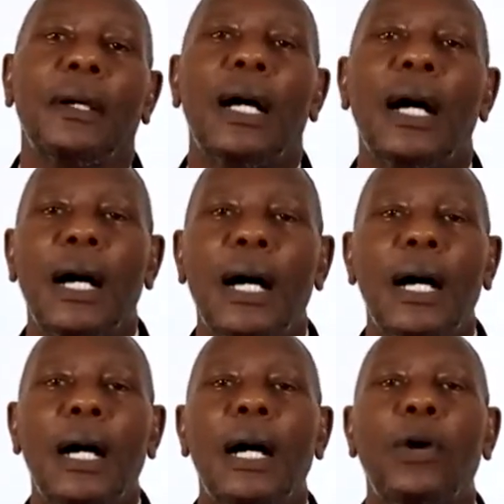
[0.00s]

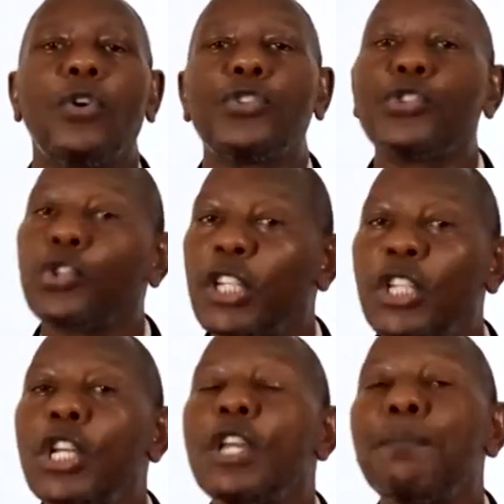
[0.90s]
or solid
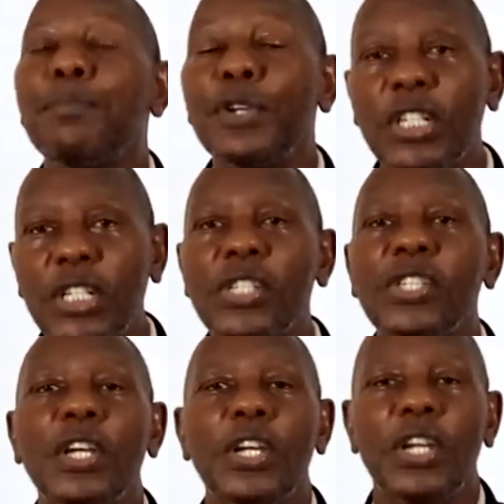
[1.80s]
impurities
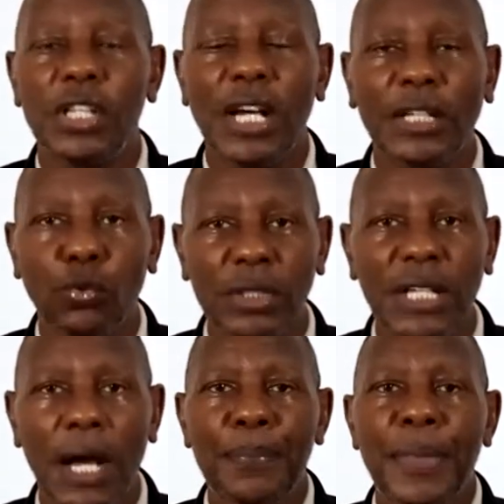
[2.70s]
in that
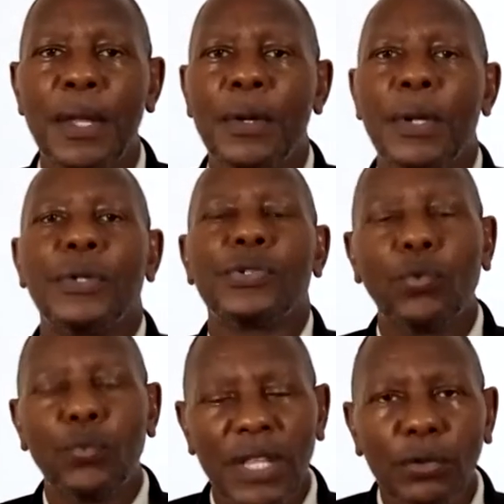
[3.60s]
water.
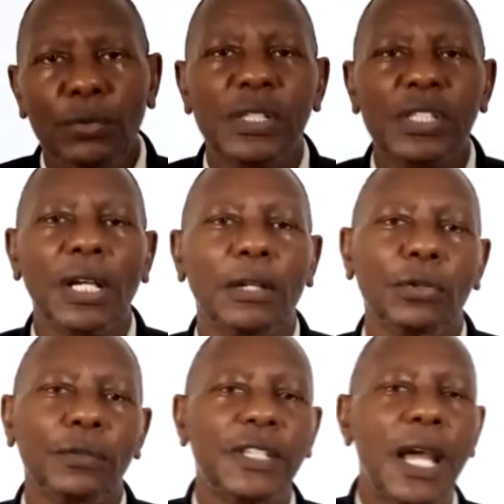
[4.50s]
So without wasting a lot
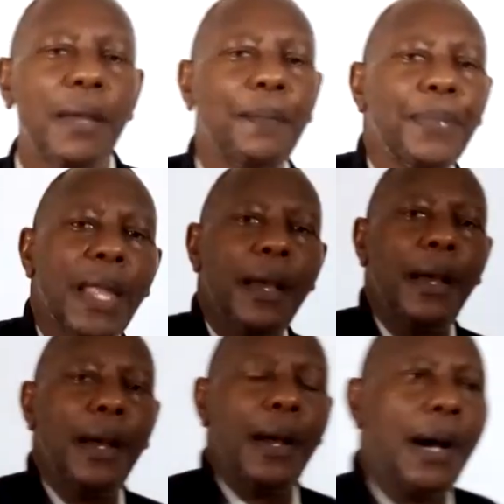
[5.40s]
of time,
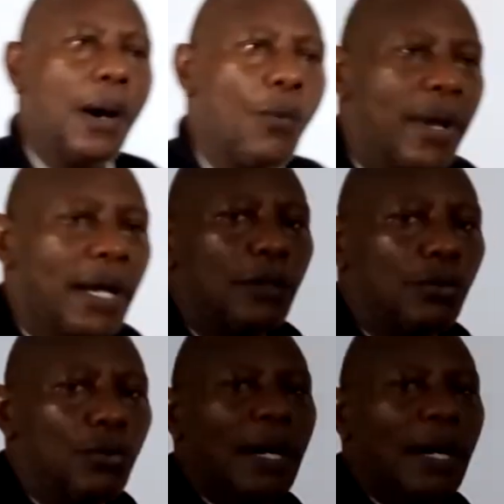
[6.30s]
we can look